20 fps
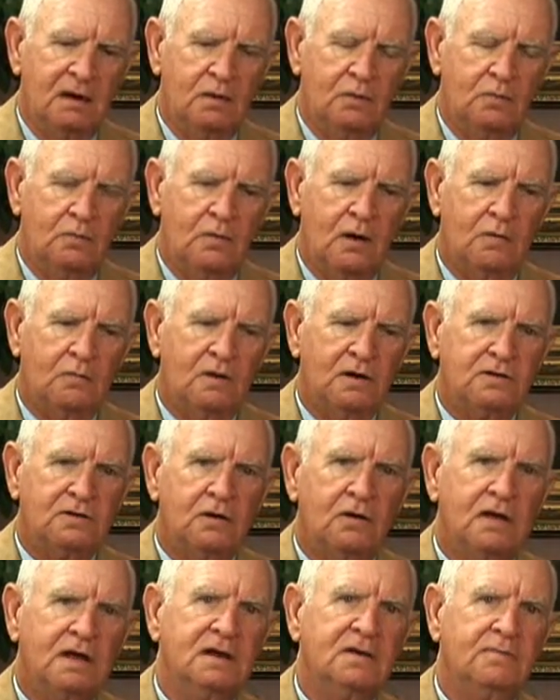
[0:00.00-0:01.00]
what we're
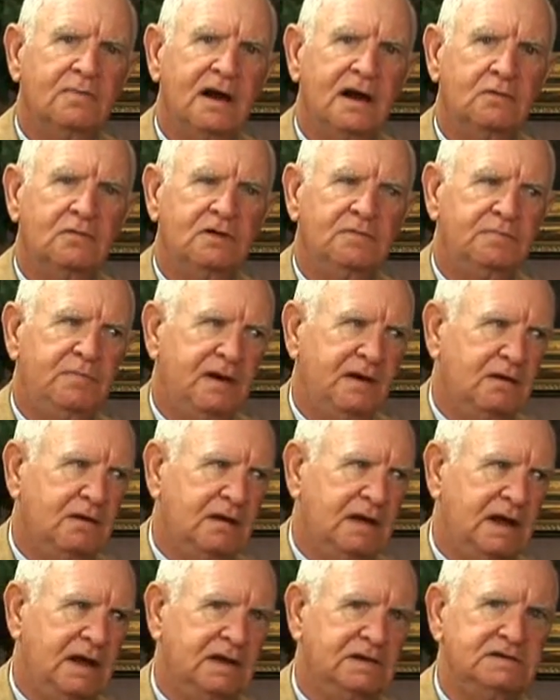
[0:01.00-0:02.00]
talking about with
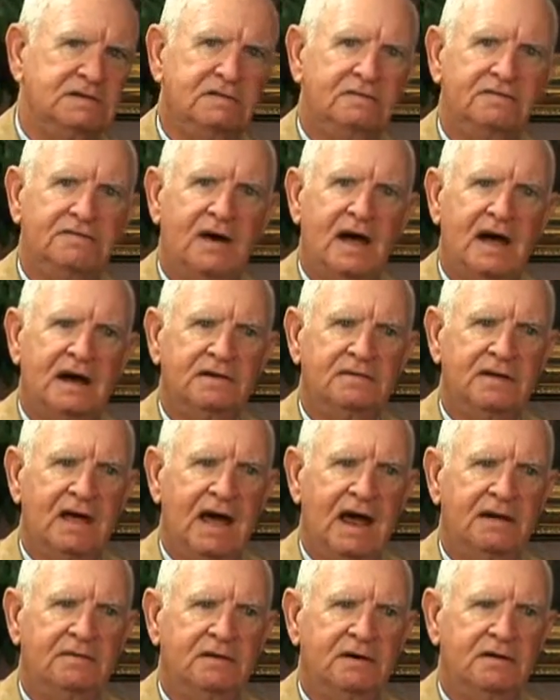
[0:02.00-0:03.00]
Bill is the fact
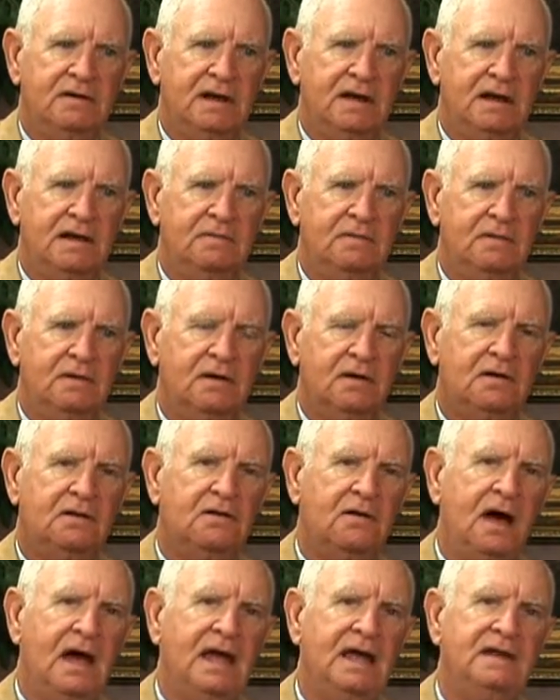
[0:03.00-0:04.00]
that the
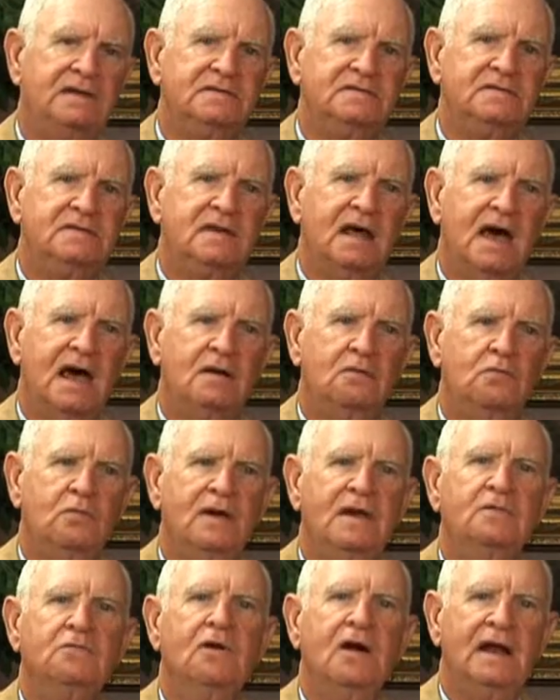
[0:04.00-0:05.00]
clients that
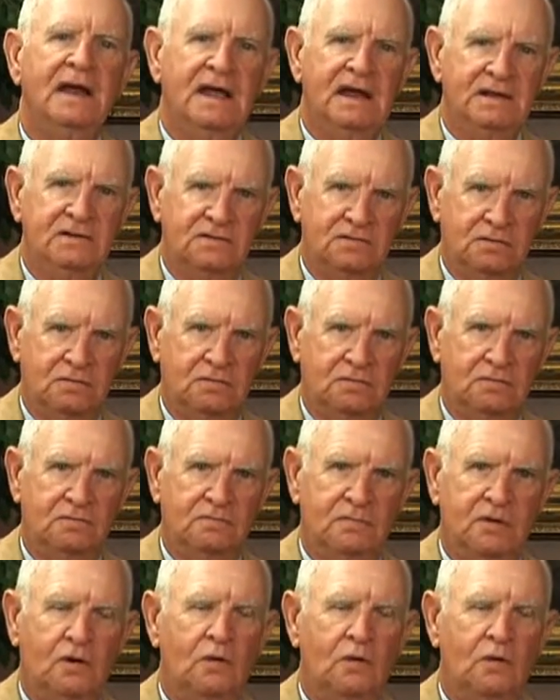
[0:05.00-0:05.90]
we run into,